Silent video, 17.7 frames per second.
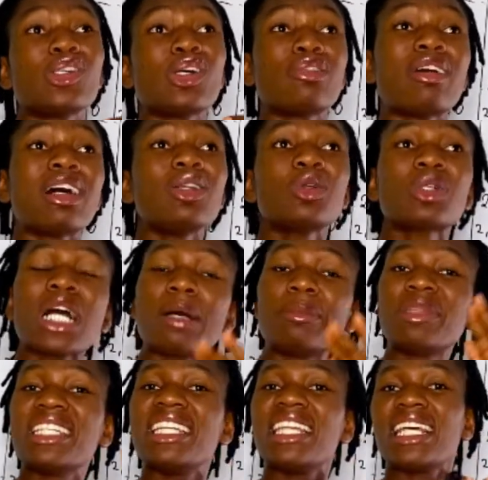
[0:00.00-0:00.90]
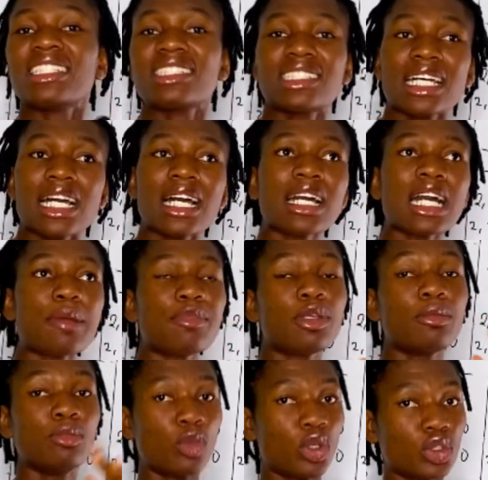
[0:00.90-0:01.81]
your value can be lesser, can be
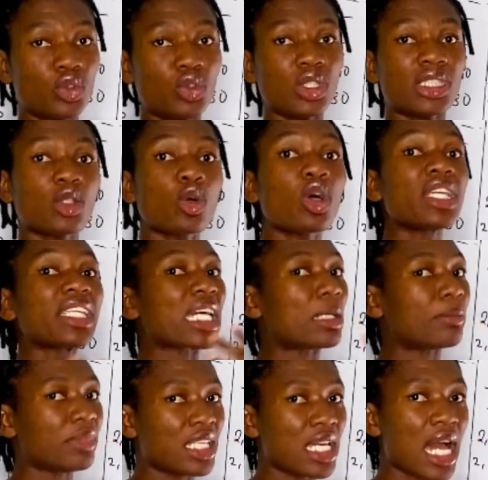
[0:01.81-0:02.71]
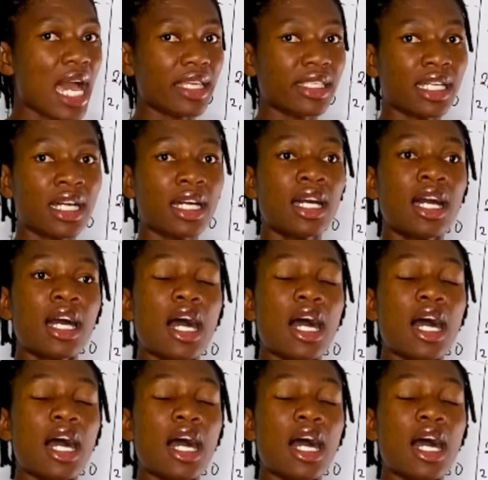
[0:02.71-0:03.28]
moderate, or it can be higher.